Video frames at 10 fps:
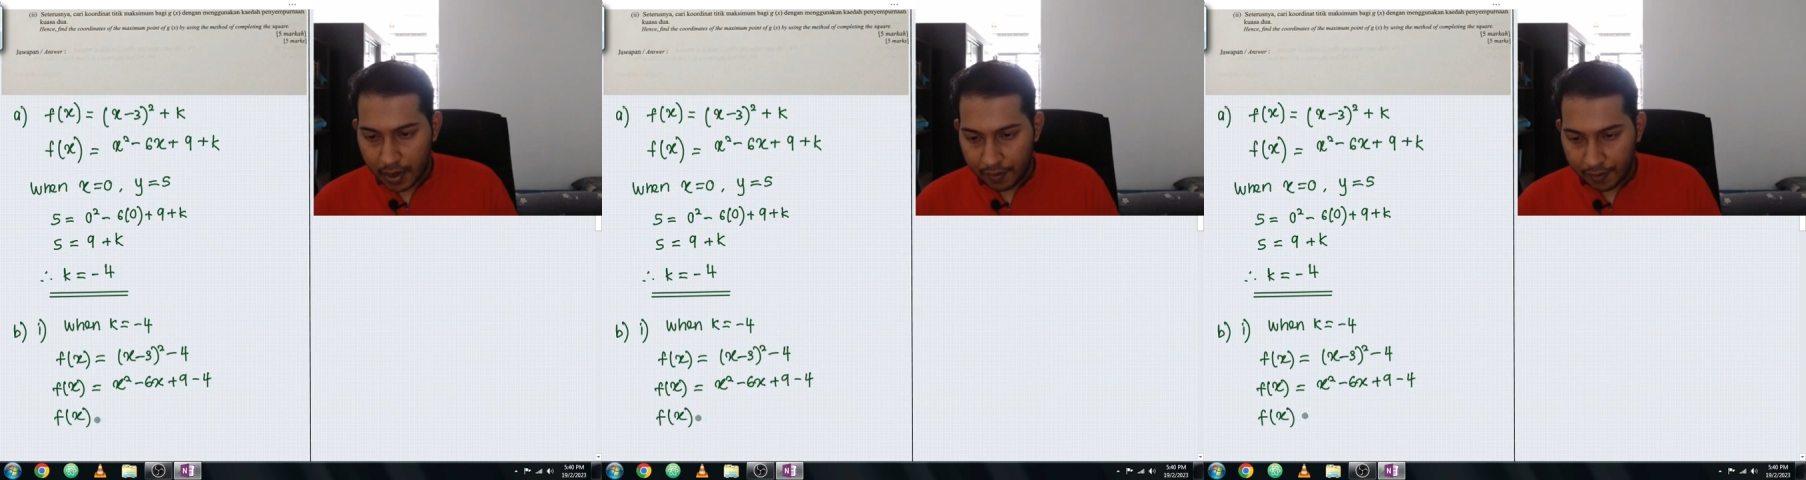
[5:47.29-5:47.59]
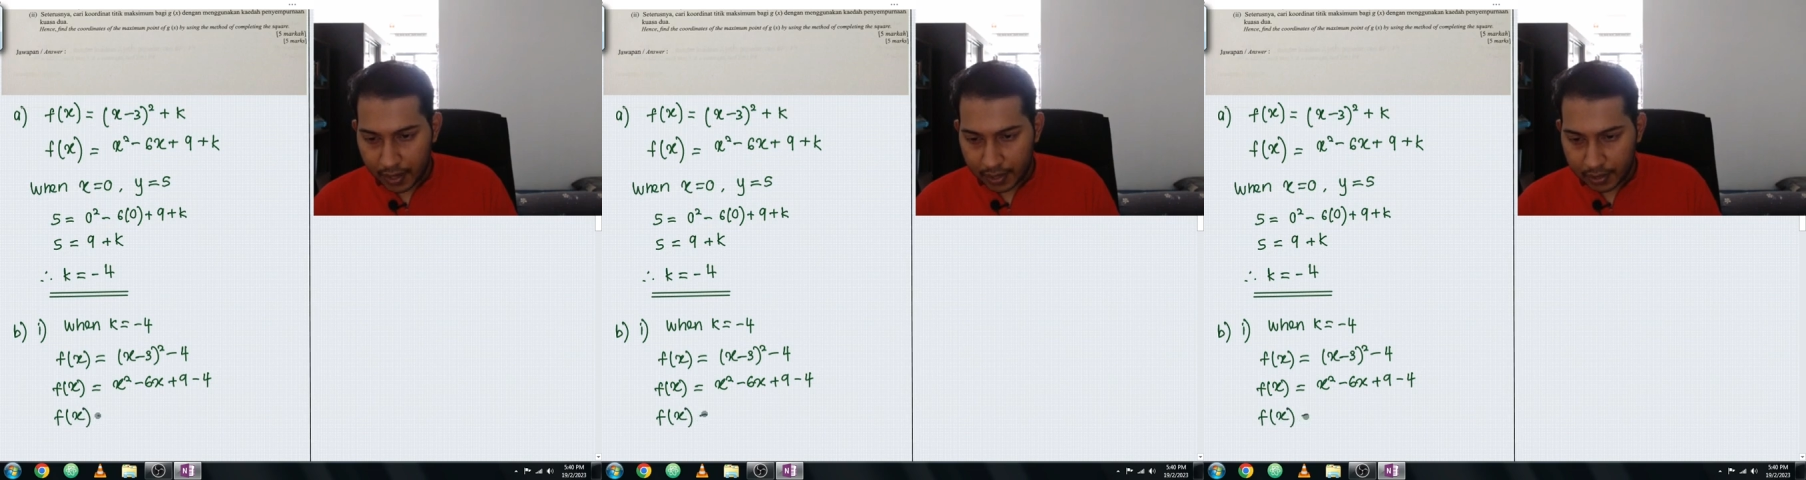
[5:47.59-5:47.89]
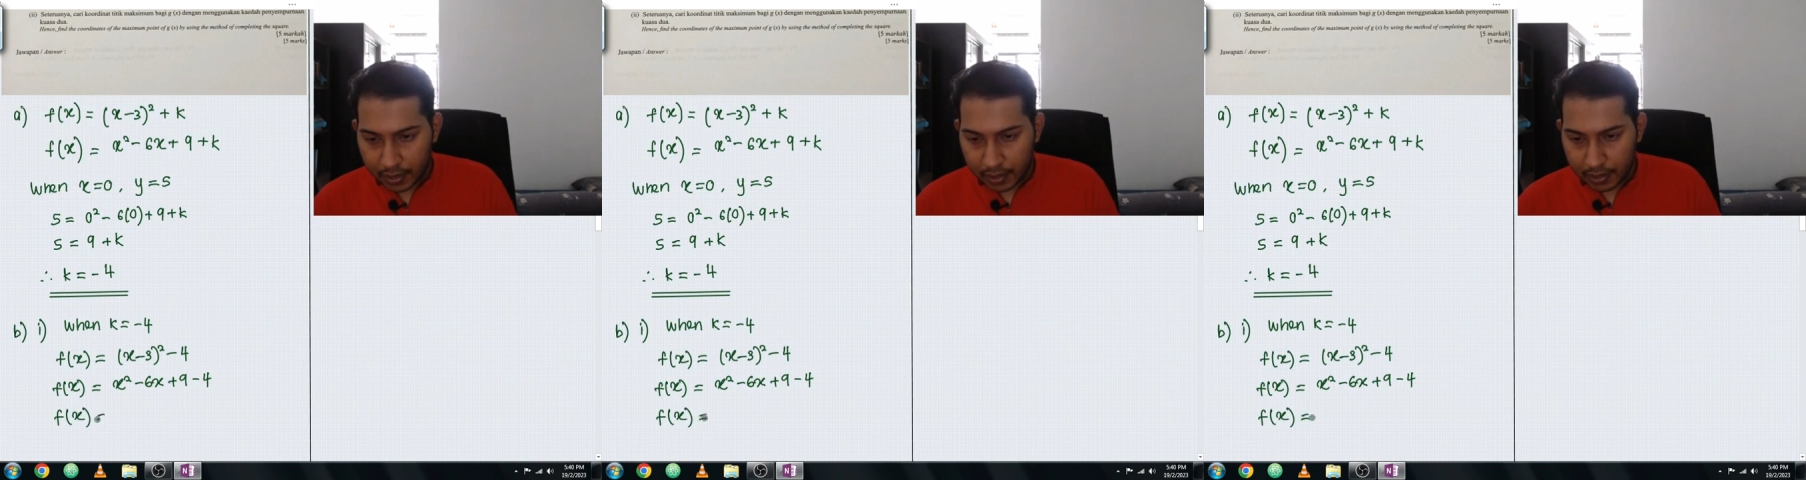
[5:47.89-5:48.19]

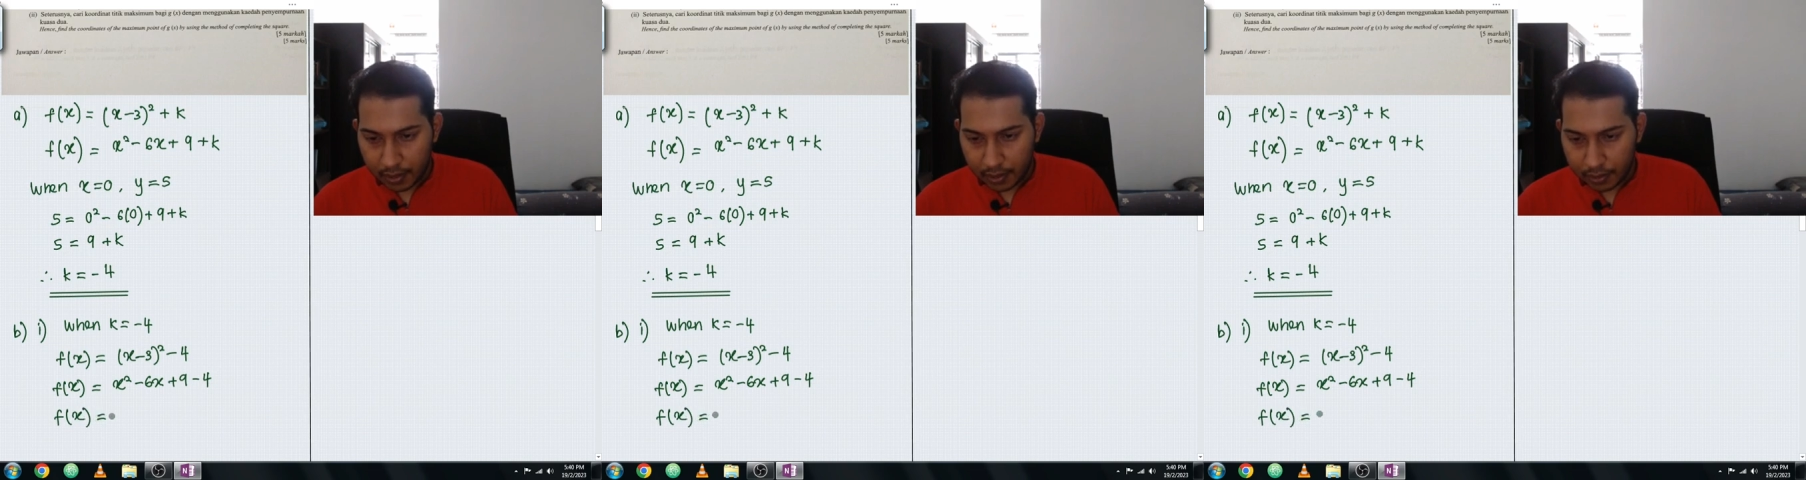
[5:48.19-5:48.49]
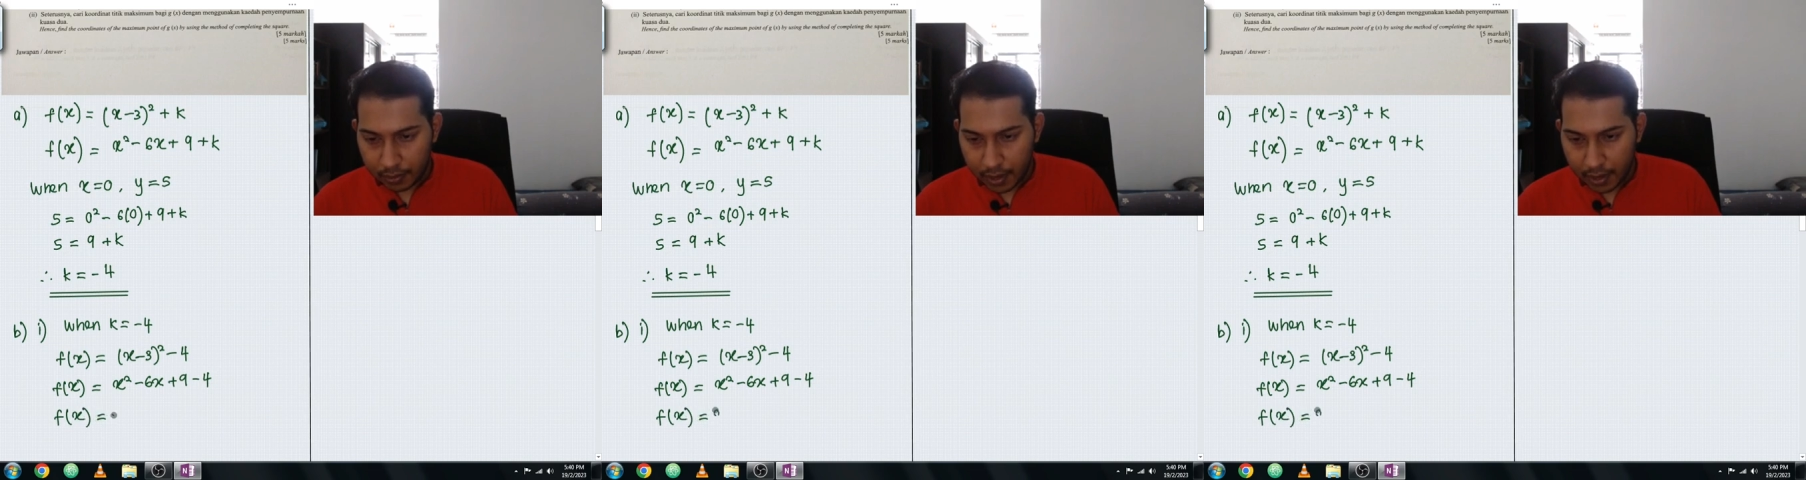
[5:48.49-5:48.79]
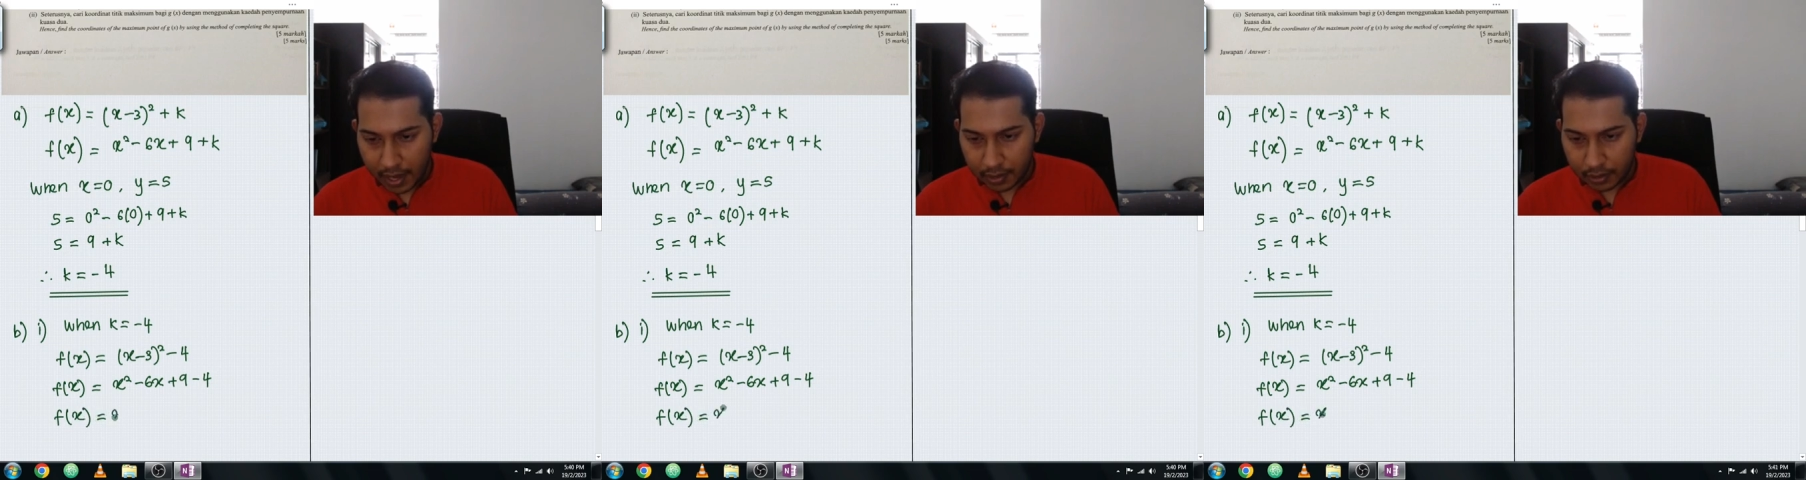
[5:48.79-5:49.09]
fx is equals to
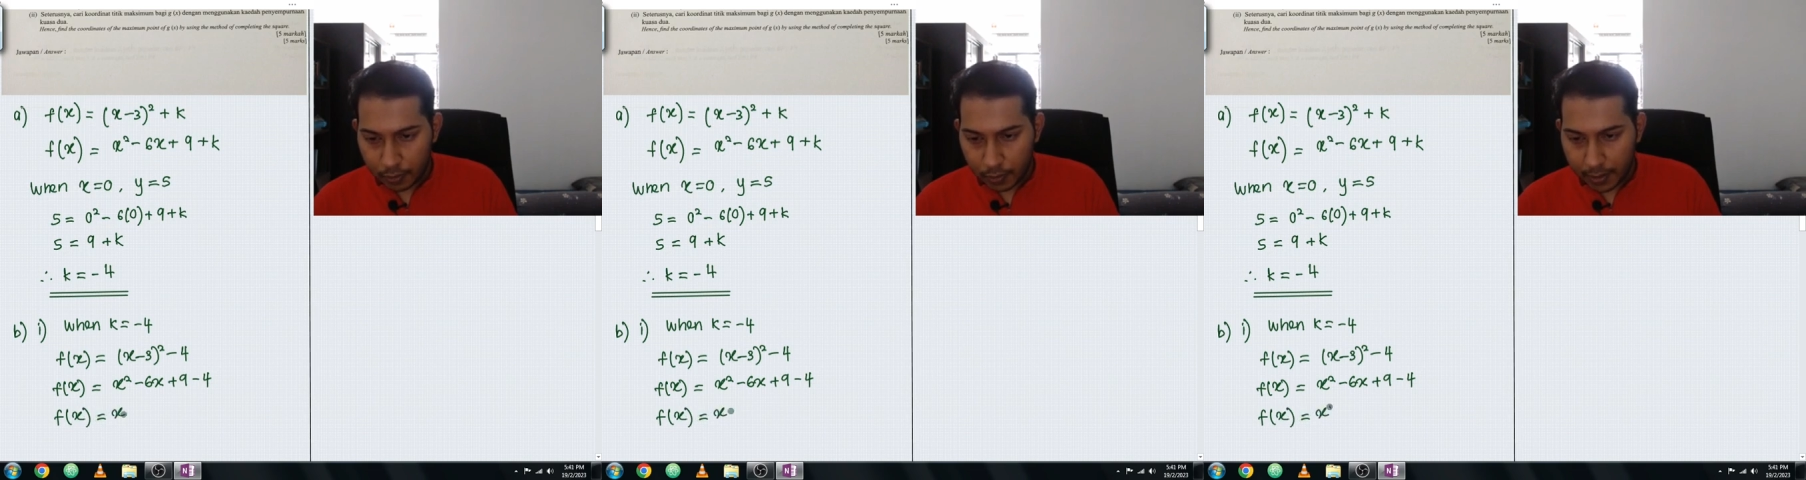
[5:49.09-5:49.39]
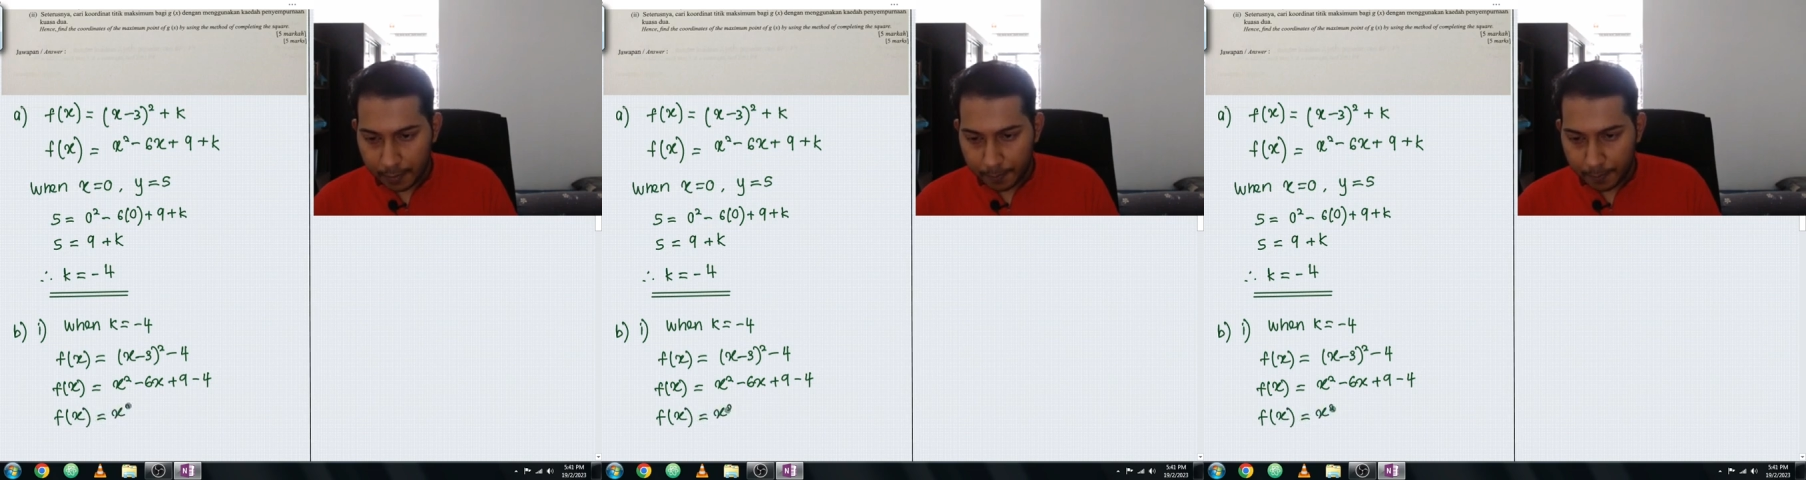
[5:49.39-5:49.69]
x squared